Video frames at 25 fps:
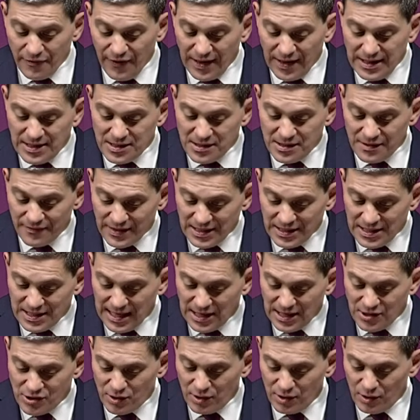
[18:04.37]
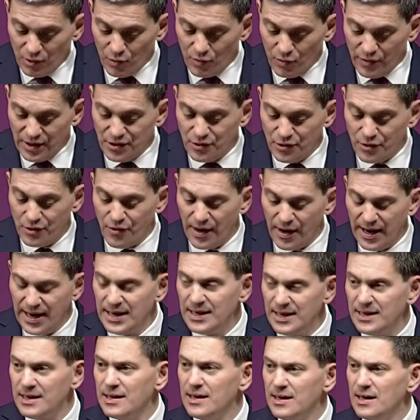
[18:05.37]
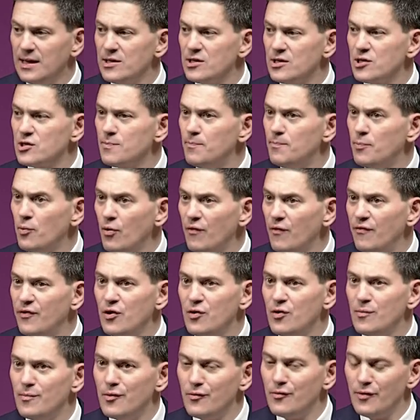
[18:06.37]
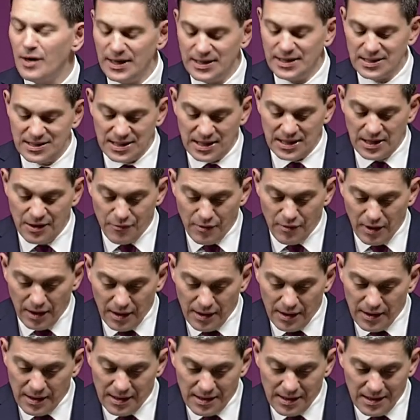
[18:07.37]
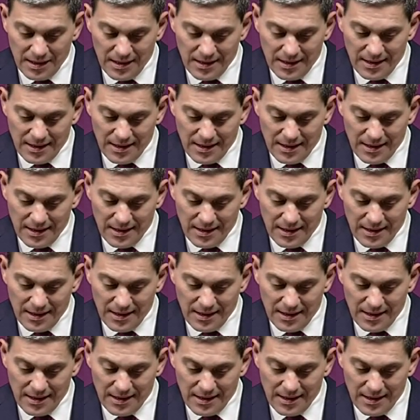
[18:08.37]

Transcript: the defense of international law in Ukraine to support for human rights in Iran